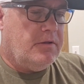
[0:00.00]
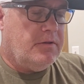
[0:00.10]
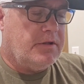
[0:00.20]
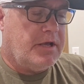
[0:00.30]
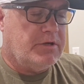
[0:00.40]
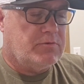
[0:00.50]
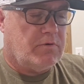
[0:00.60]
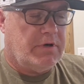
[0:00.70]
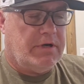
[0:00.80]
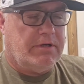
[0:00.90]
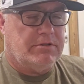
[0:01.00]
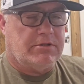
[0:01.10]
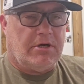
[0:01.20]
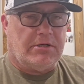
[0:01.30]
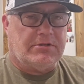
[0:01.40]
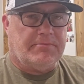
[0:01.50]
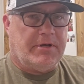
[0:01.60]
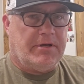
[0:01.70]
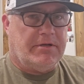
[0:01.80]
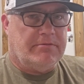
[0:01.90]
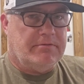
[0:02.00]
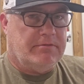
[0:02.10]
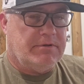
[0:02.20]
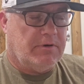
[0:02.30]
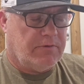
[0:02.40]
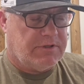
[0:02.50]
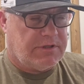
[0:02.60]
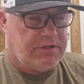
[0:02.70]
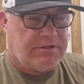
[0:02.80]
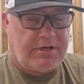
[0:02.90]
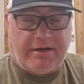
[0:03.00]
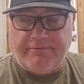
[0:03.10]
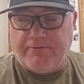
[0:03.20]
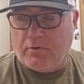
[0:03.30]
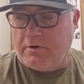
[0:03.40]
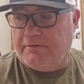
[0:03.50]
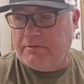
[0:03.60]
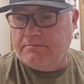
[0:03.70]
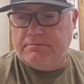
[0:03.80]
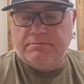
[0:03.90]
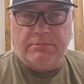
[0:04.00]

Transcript: The Gage Warhead is an awesome head. It always is. I have 4 of them.